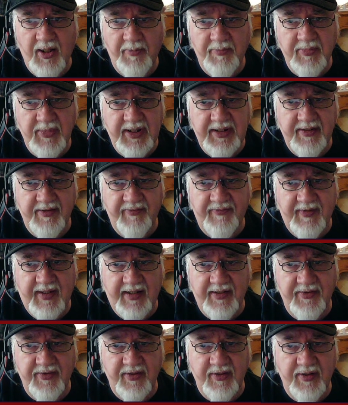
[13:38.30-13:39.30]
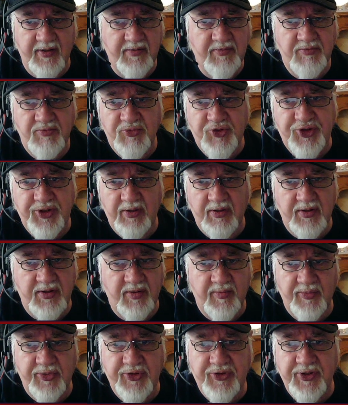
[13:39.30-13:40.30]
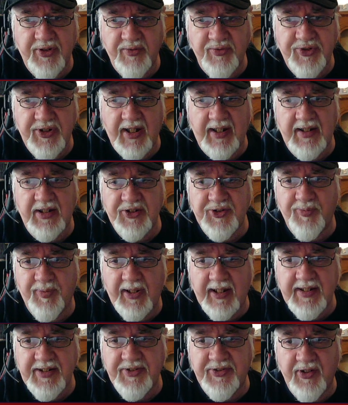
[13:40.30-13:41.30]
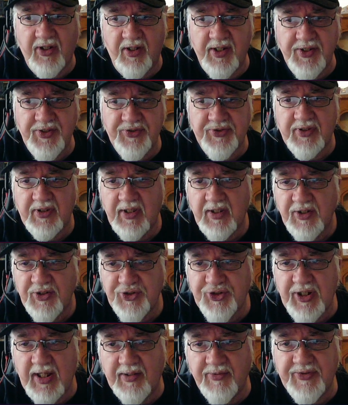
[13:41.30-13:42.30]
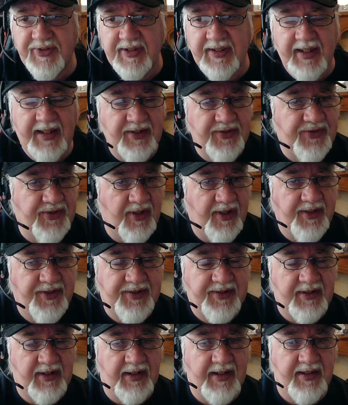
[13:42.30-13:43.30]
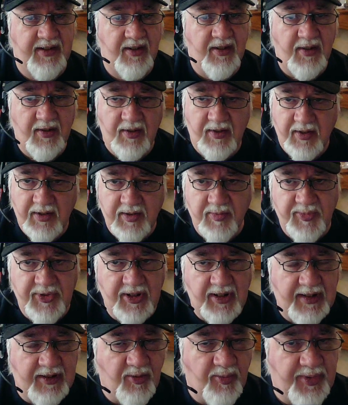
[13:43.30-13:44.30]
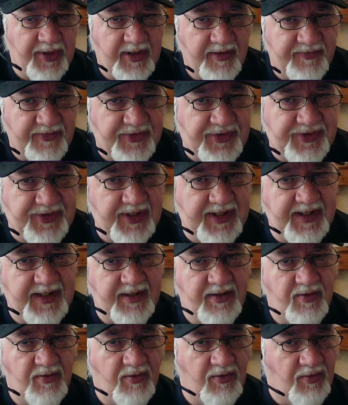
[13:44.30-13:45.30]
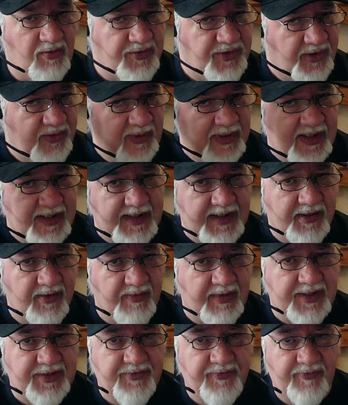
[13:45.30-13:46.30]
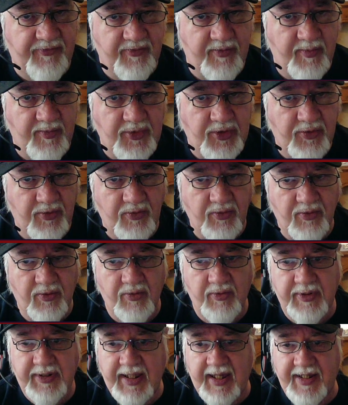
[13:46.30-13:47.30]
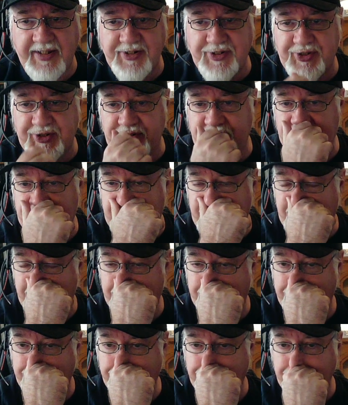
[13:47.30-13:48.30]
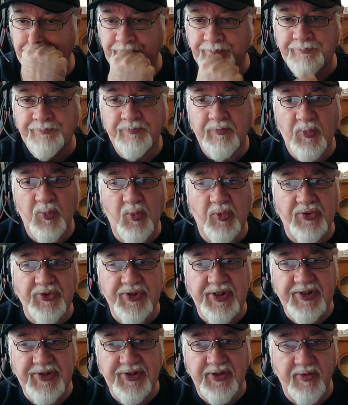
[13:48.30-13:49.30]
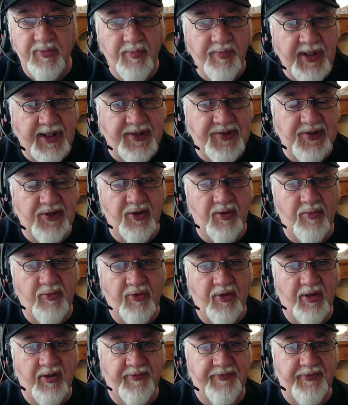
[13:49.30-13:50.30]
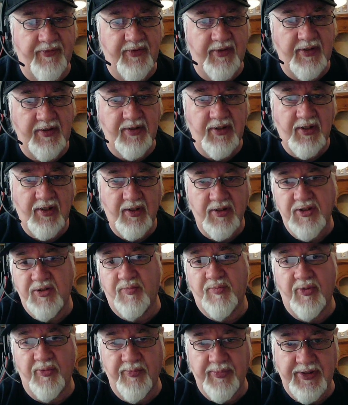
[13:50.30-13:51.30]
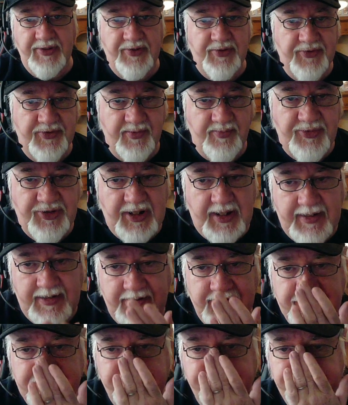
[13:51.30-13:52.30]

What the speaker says: in the fact that number 2 jailers play dice, shouting excitedly. It can be a little bit of a scene, or you hear it from your cages. We wanted to mix it up rather than you bump into some jailers.